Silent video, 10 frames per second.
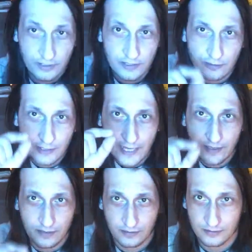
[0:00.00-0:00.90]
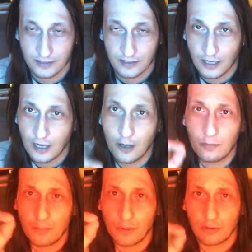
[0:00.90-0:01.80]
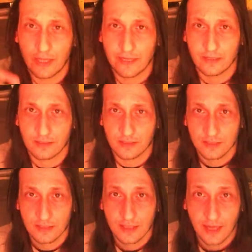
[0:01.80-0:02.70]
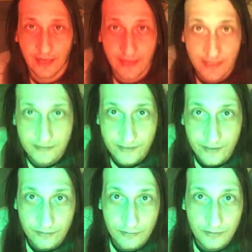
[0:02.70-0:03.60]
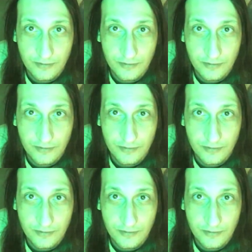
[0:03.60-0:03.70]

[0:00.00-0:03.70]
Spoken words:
little like, a humble like, I ask you.